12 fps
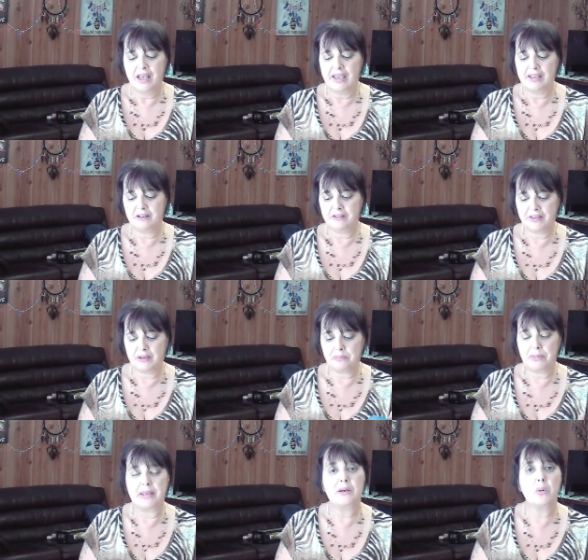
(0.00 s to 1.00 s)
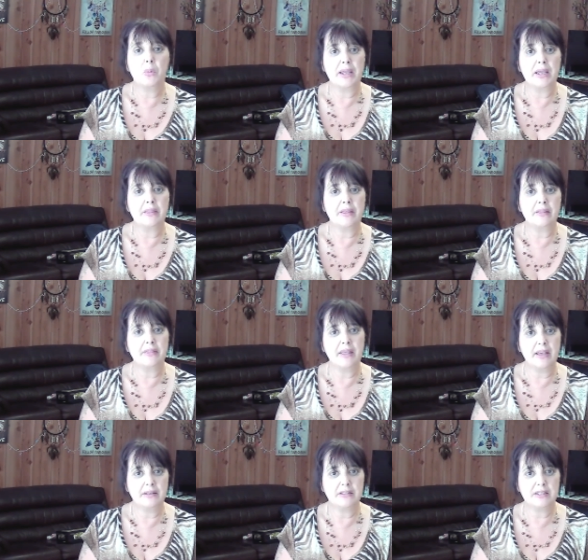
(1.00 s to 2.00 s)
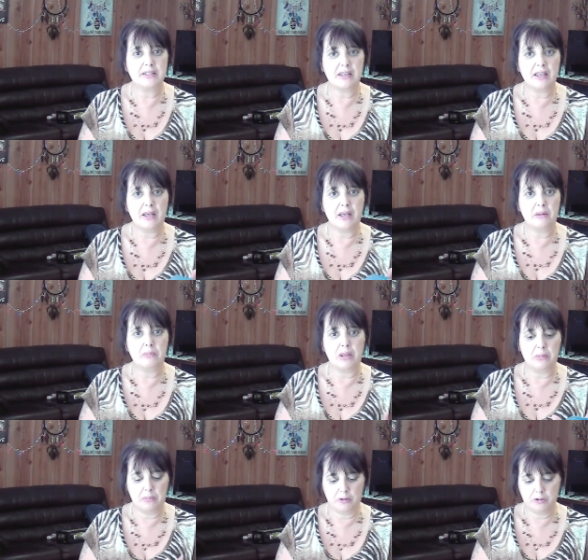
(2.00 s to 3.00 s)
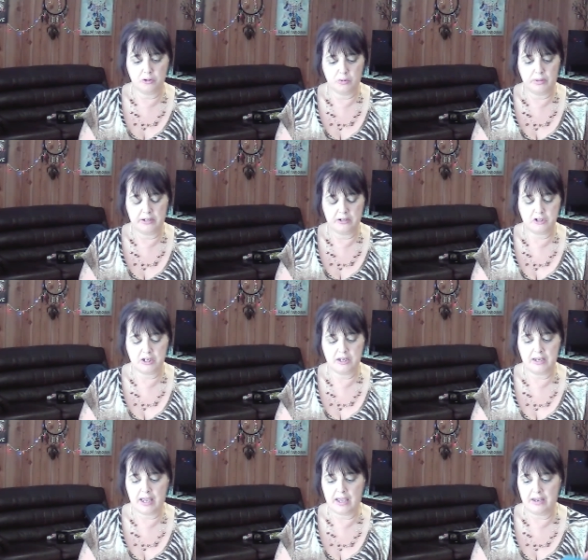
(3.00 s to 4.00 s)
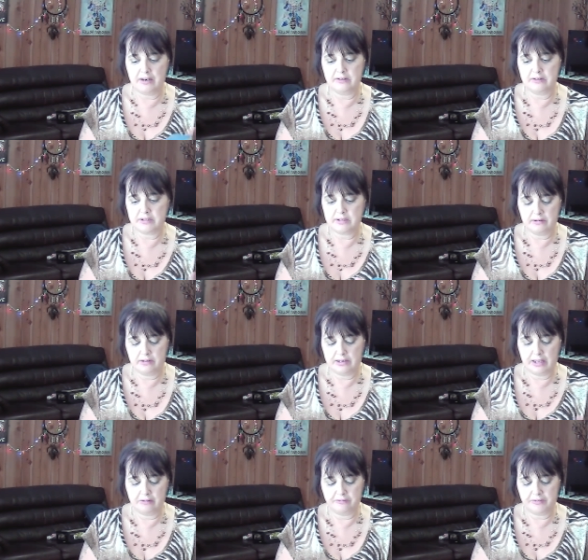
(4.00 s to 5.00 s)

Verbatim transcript: And I think being aware that that's um, emotional energy and love